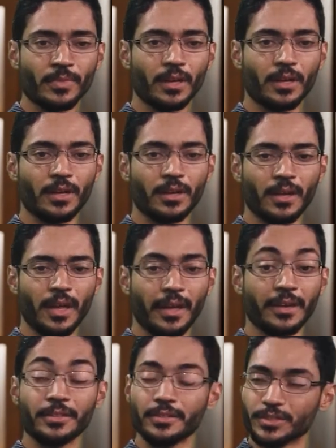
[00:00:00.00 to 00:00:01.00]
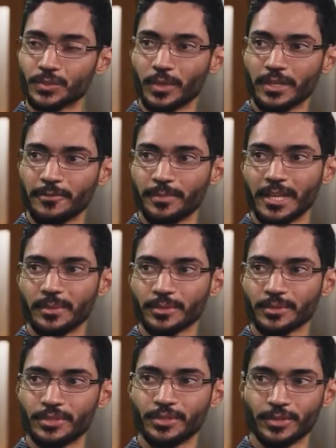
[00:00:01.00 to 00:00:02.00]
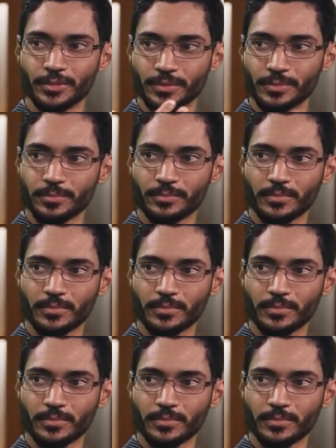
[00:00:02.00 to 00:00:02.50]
Uh, and as well, I've been able to